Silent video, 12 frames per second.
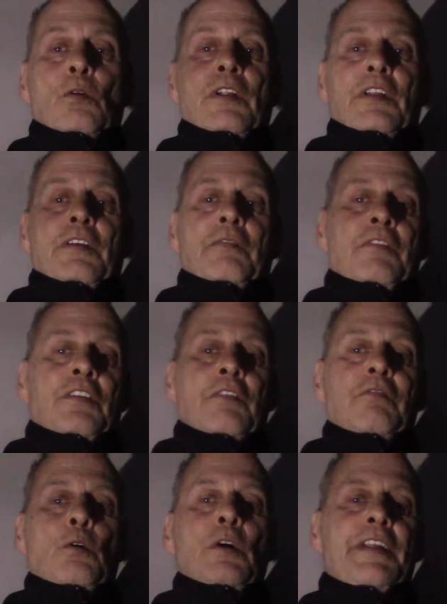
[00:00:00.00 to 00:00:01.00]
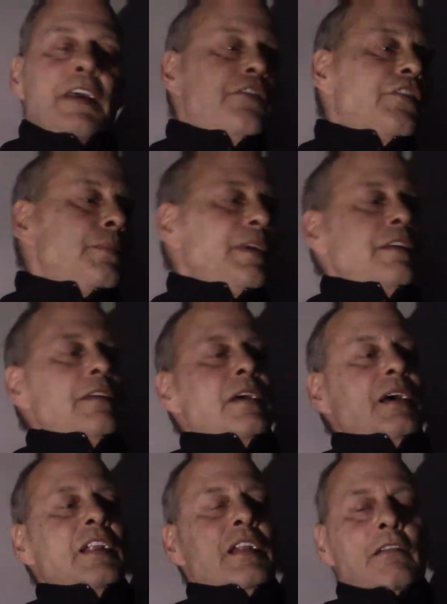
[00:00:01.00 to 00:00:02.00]
The Tavor tends to be
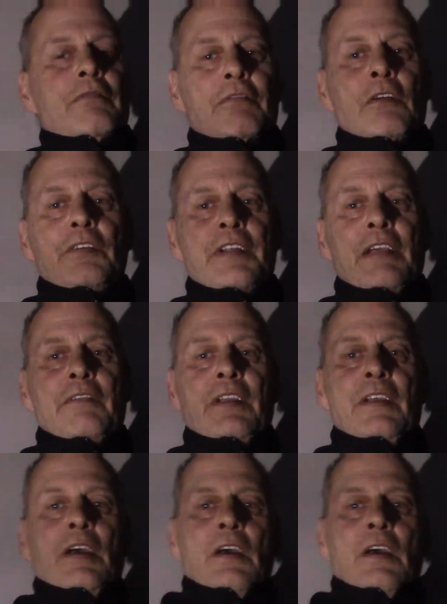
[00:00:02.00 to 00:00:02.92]
a little front heavy.